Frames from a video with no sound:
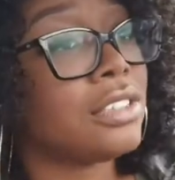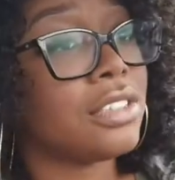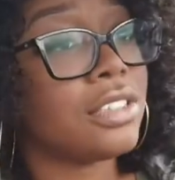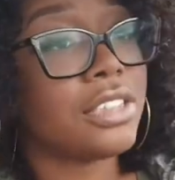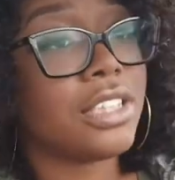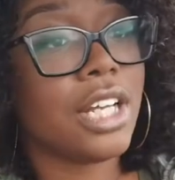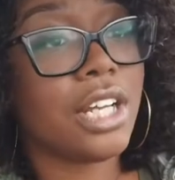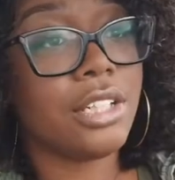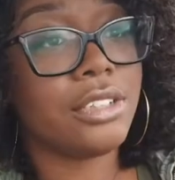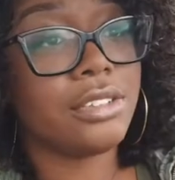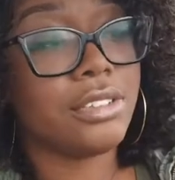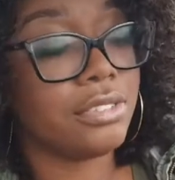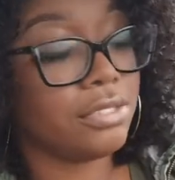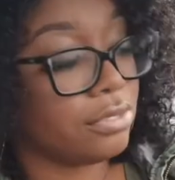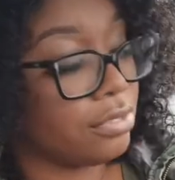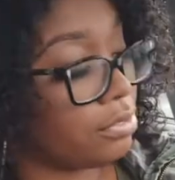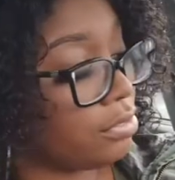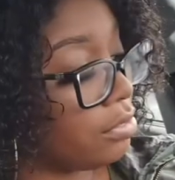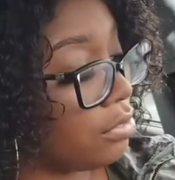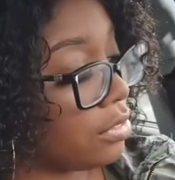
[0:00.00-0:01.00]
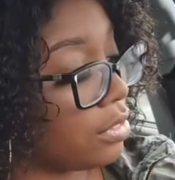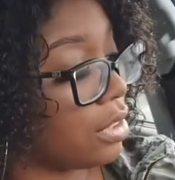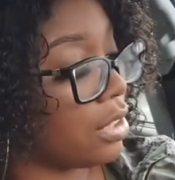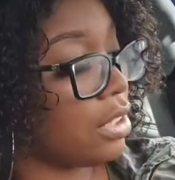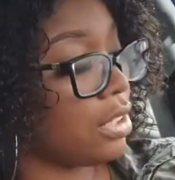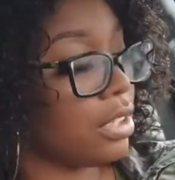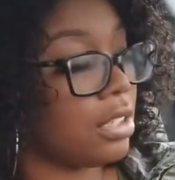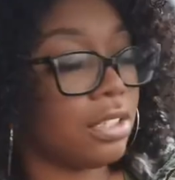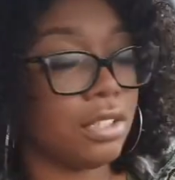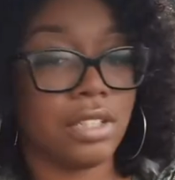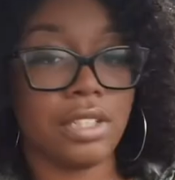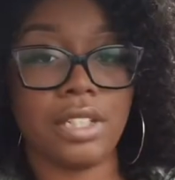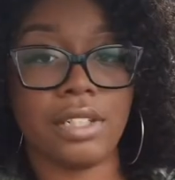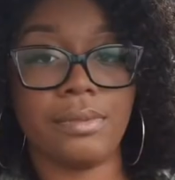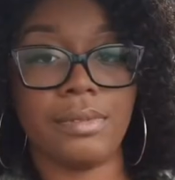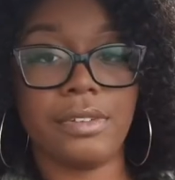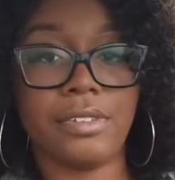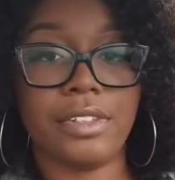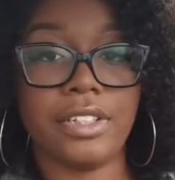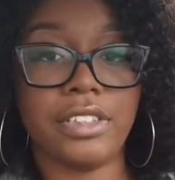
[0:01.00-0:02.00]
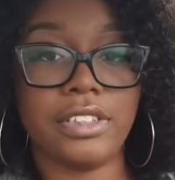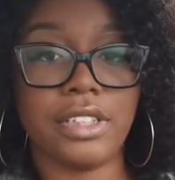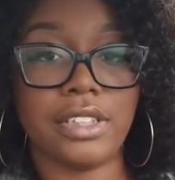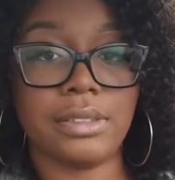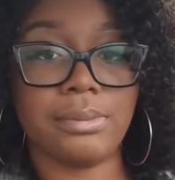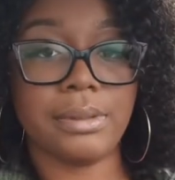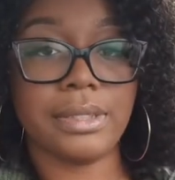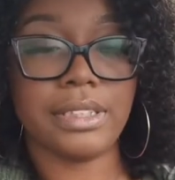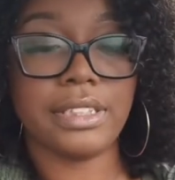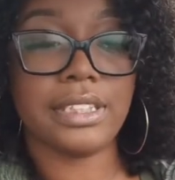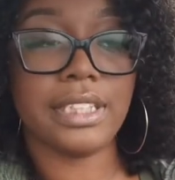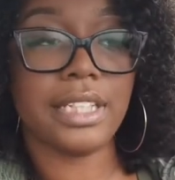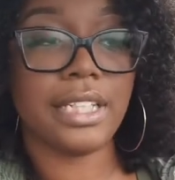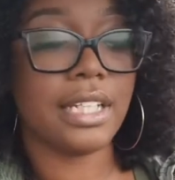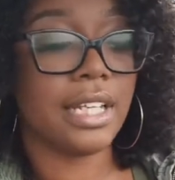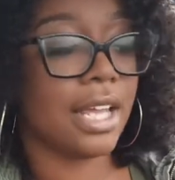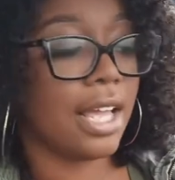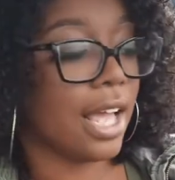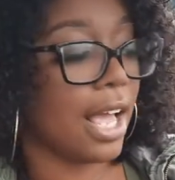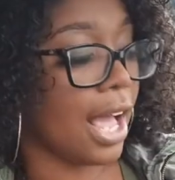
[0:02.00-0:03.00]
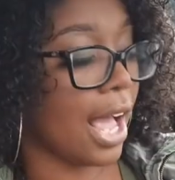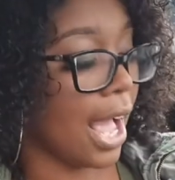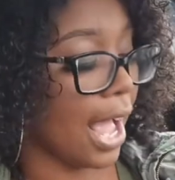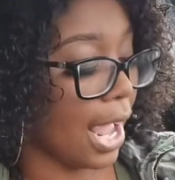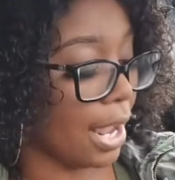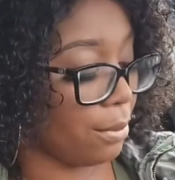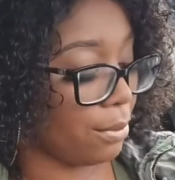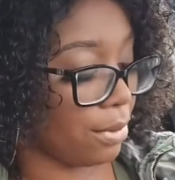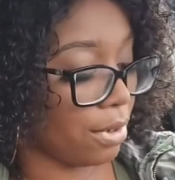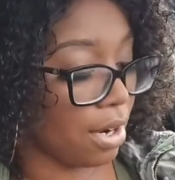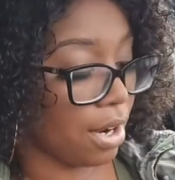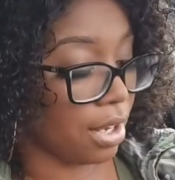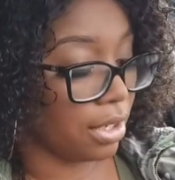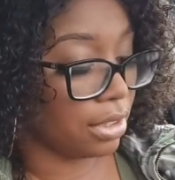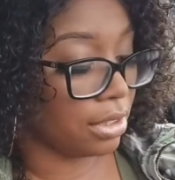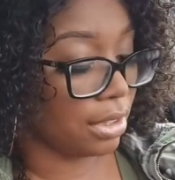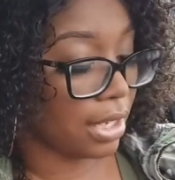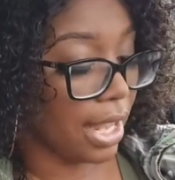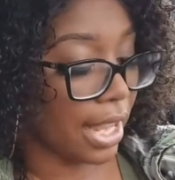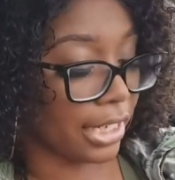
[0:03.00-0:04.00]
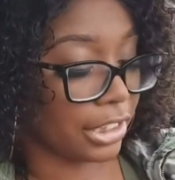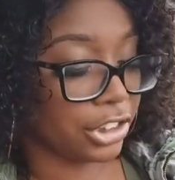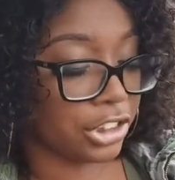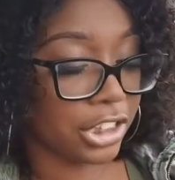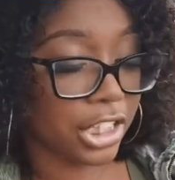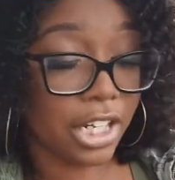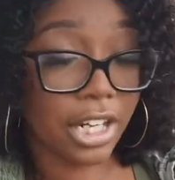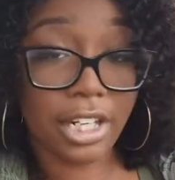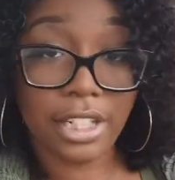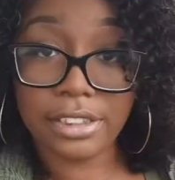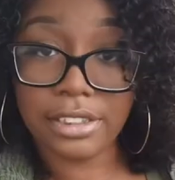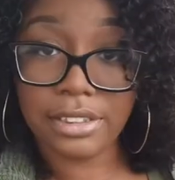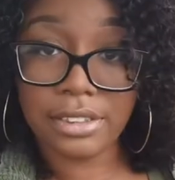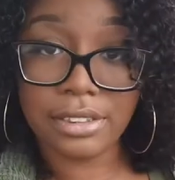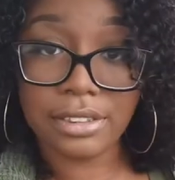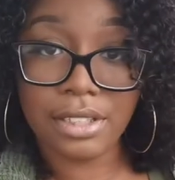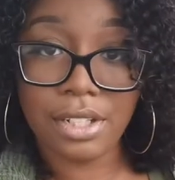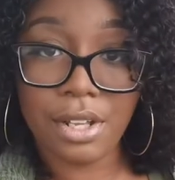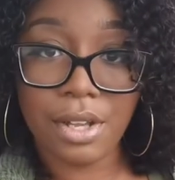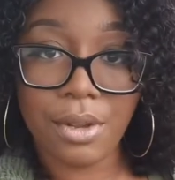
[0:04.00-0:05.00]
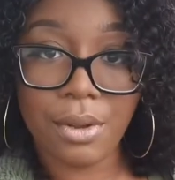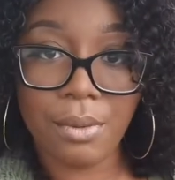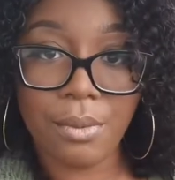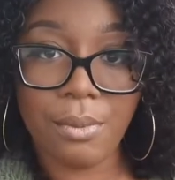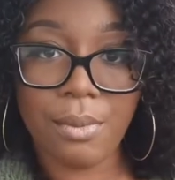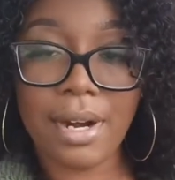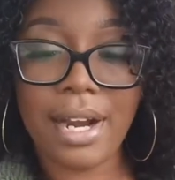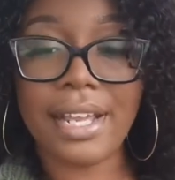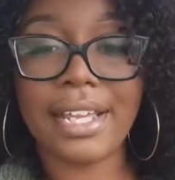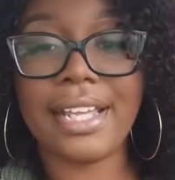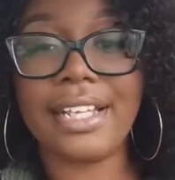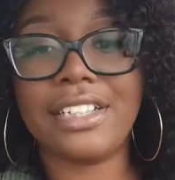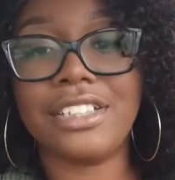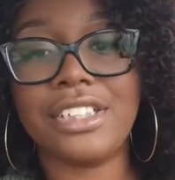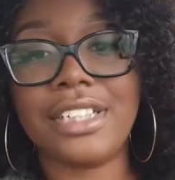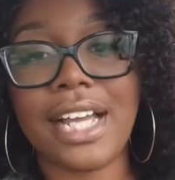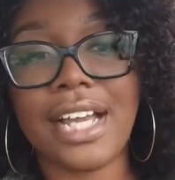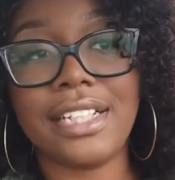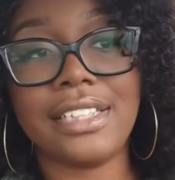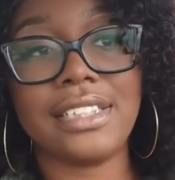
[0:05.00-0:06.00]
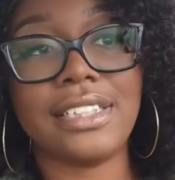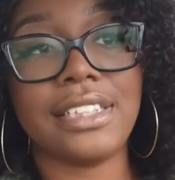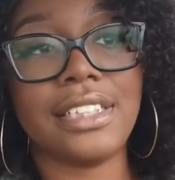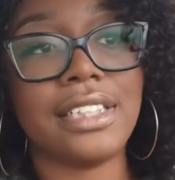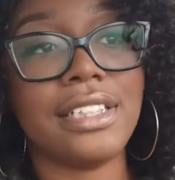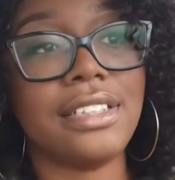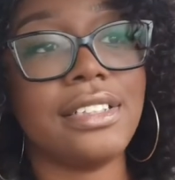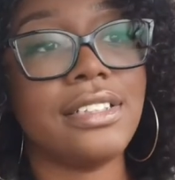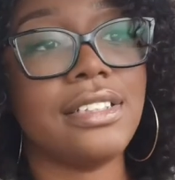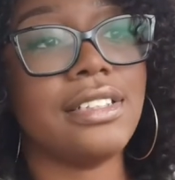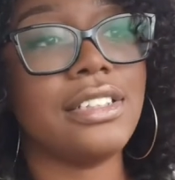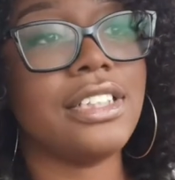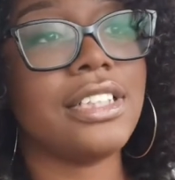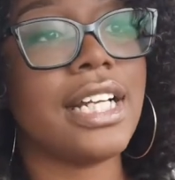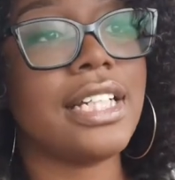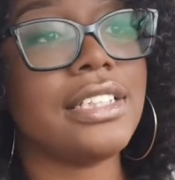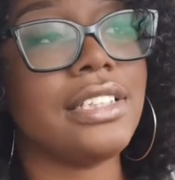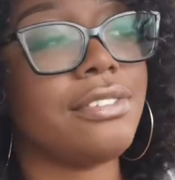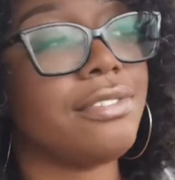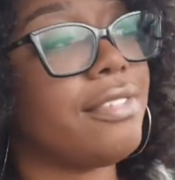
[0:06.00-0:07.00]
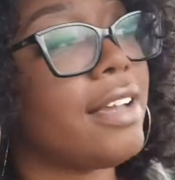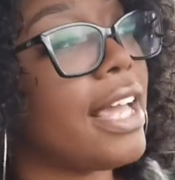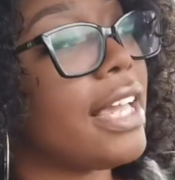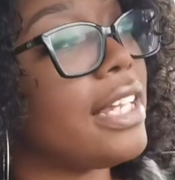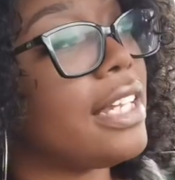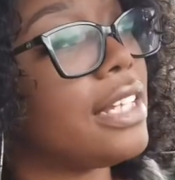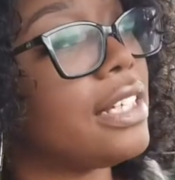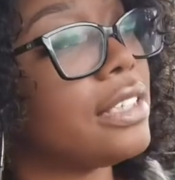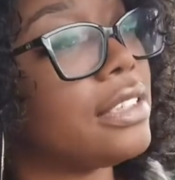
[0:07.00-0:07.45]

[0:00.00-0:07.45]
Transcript: So let me readjust my seat. I will holler at y'all when I get jazzy, jazzy bae.